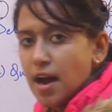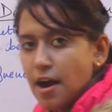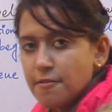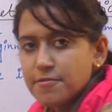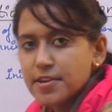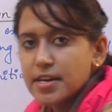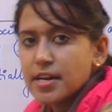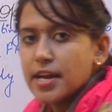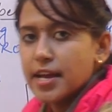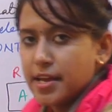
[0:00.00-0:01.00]

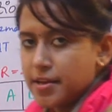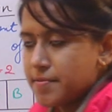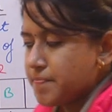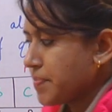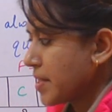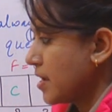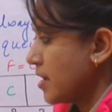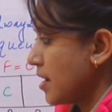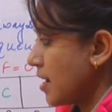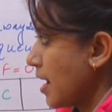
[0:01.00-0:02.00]
after A,
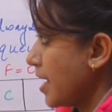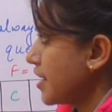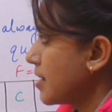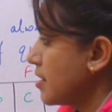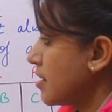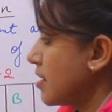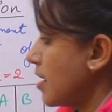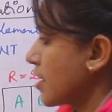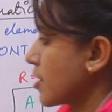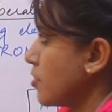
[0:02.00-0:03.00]
like
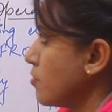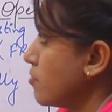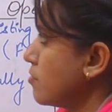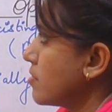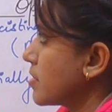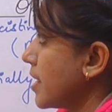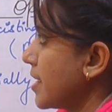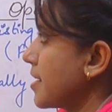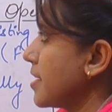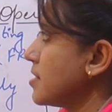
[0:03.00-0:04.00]
a queue
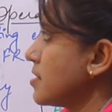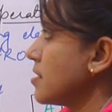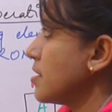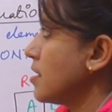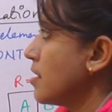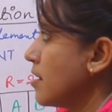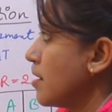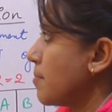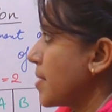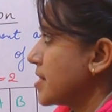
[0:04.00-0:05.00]
that is
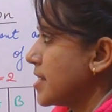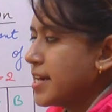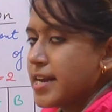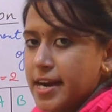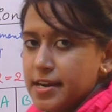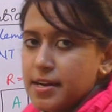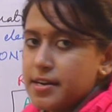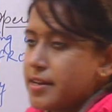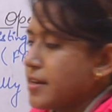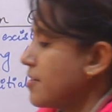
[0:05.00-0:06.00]
present at
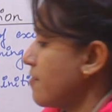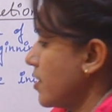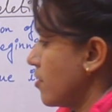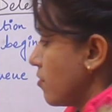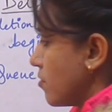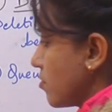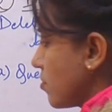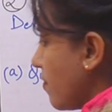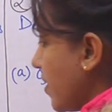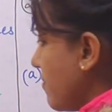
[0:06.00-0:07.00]
a ticket window.
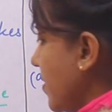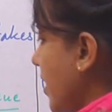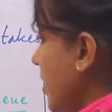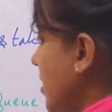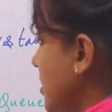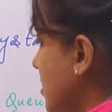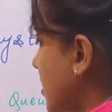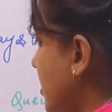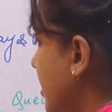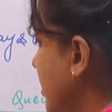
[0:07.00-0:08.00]
So when we are
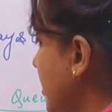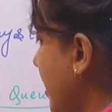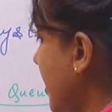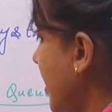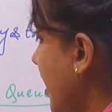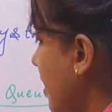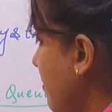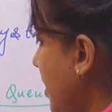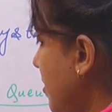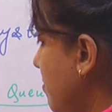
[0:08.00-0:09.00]
inserting second
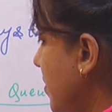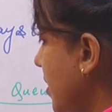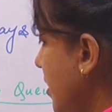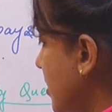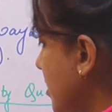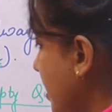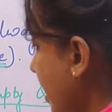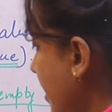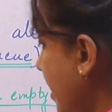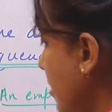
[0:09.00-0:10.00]
element B, the
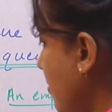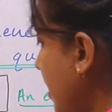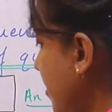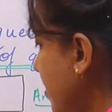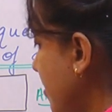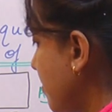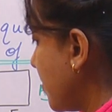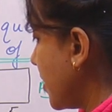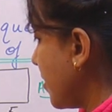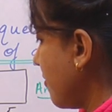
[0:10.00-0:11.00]
second element
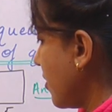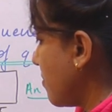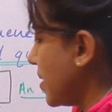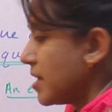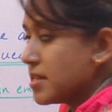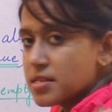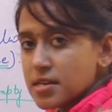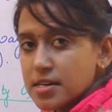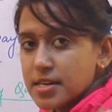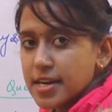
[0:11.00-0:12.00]
B will be
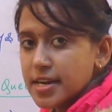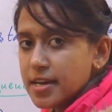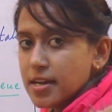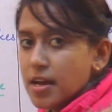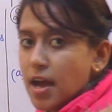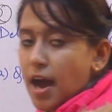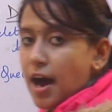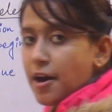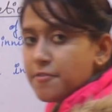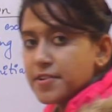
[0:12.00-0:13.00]
inserted
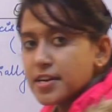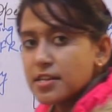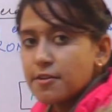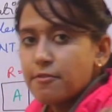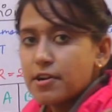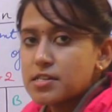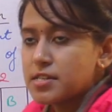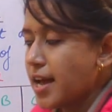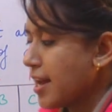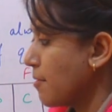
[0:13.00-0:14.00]
after the
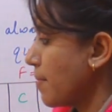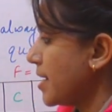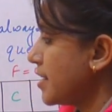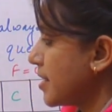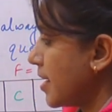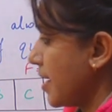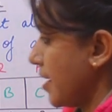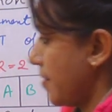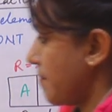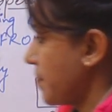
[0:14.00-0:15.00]
first element
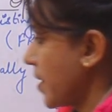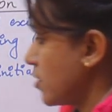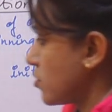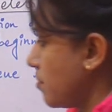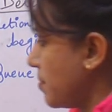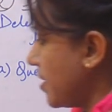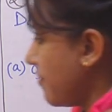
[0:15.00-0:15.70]
A. So B